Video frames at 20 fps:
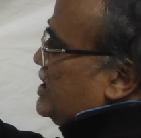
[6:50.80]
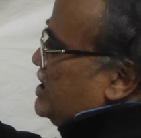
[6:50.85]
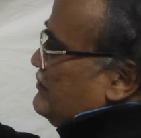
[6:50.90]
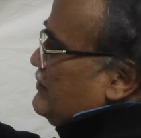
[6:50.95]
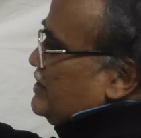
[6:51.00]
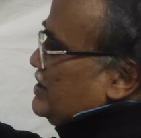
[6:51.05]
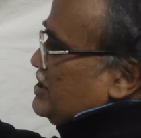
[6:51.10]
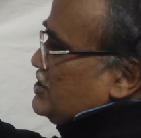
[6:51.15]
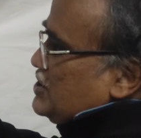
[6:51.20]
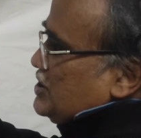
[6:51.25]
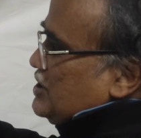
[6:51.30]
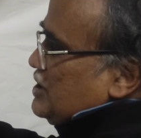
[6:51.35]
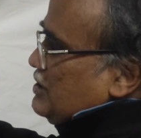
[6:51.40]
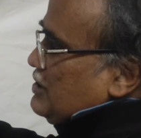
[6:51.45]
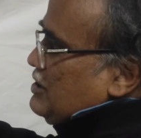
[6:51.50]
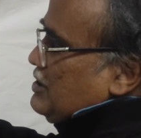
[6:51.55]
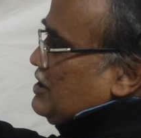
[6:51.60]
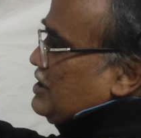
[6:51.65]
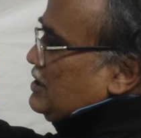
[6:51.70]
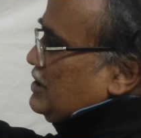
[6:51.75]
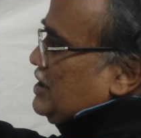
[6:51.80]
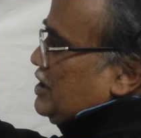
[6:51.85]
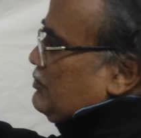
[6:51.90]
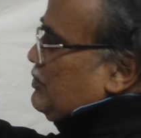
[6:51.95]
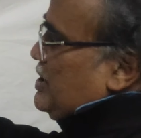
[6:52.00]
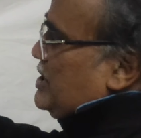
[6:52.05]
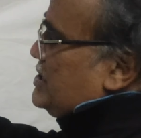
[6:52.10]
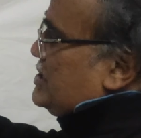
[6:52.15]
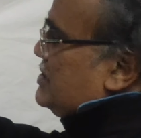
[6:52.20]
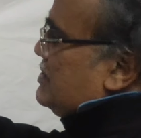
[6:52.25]
with each other. That
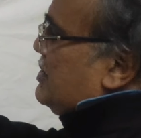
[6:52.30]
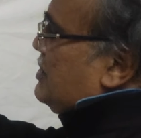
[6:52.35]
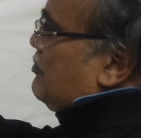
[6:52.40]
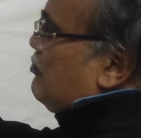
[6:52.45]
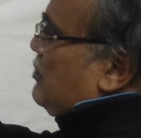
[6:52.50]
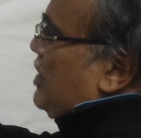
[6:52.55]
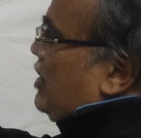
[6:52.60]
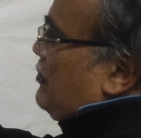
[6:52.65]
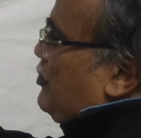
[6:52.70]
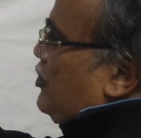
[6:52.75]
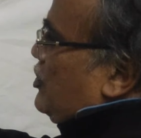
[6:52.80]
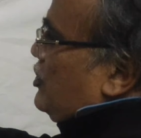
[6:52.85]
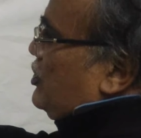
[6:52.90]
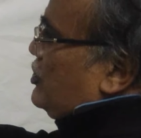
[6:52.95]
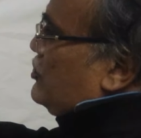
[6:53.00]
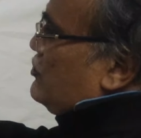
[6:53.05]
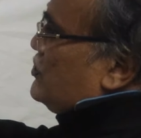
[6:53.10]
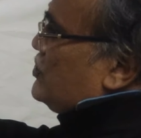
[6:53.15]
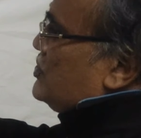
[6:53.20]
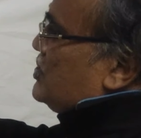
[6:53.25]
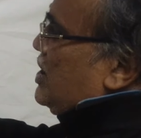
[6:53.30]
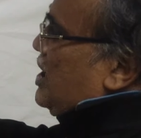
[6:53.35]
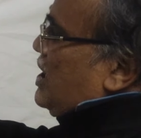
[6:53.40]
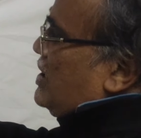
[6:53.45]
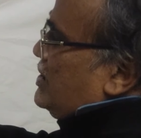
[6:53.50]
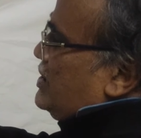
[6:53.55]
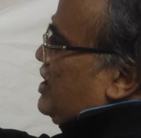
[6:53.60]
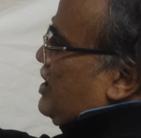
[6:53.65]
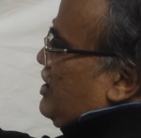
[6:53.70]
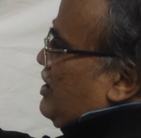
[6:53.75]
means hypotenuse and
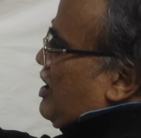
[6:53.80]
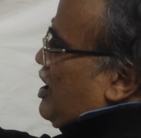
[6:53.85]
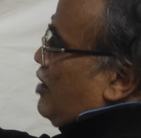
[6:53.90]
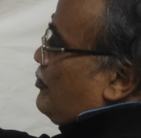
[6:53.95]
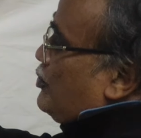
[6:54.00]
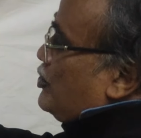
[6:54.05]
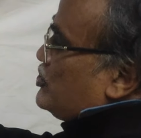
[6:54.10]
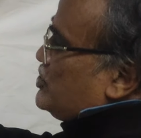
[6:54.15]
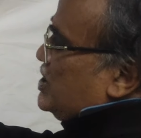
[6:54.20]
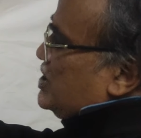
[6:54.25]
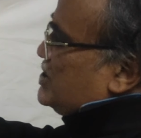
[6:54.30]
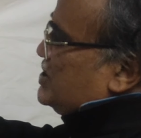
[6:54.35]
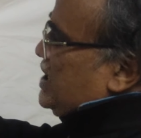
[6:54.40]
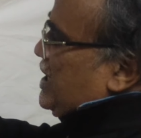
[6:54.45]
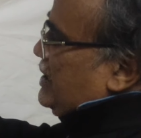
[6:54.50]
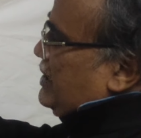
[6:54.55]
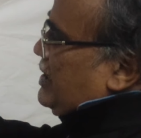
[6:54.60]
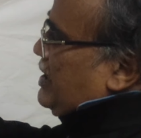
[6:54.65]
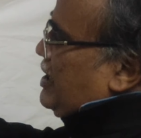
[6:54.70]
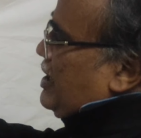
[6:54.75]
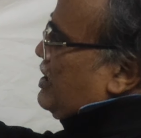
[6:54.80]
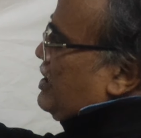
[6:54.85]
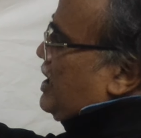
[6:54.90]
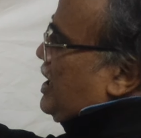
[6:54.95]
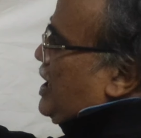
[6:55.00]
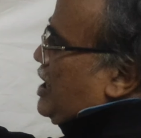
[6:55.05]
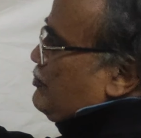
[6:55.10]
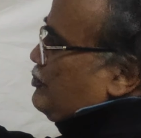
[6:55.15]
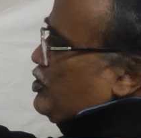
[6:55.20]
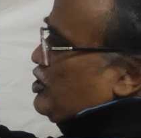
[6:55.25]
the opposite side.
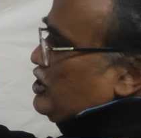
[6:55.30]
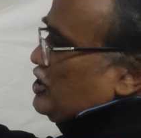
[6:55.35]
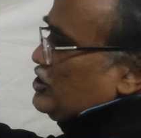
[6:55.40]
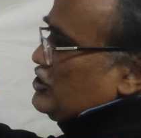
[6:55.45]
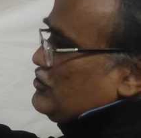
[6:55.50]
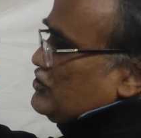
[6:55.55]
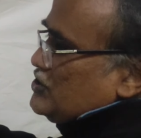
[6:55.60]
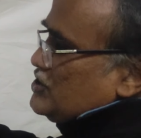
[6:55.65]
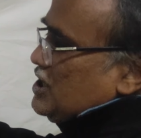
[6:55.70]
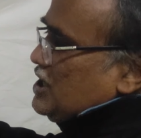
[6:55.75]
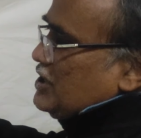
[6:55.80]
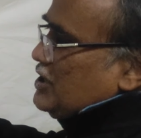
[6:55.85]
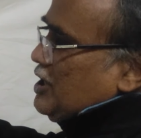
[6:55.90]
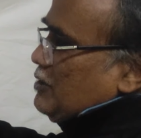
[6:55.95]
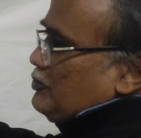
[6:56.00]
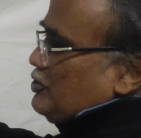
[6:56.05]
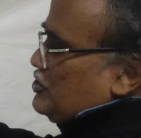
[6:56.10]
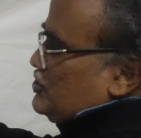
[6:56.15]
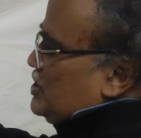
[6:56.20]
Hypotenuse and the opposite